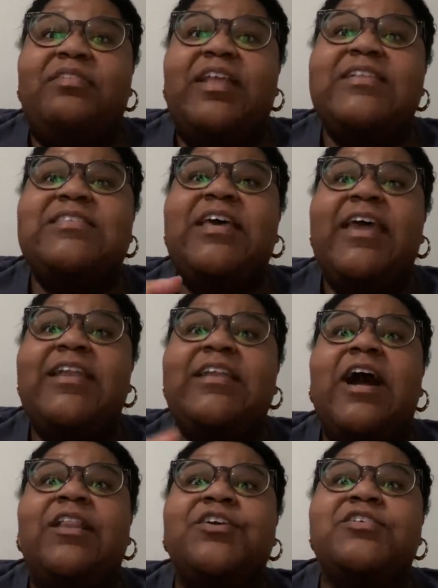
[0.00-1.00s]

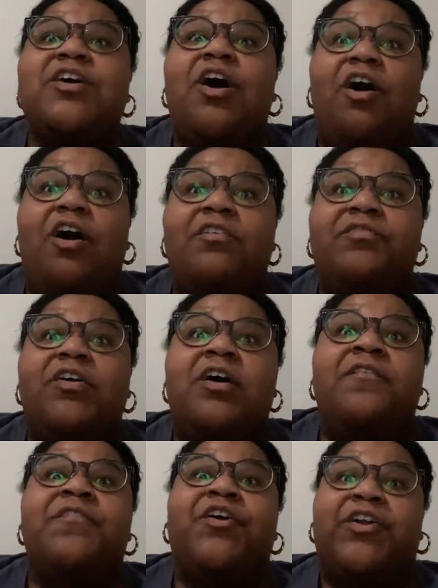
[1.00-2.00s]
$10 off
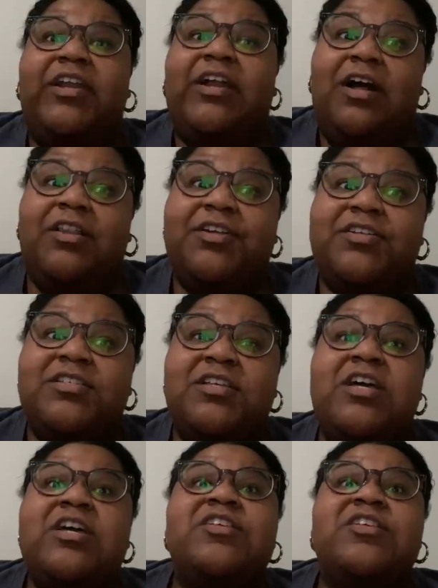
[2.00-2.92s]
of $30.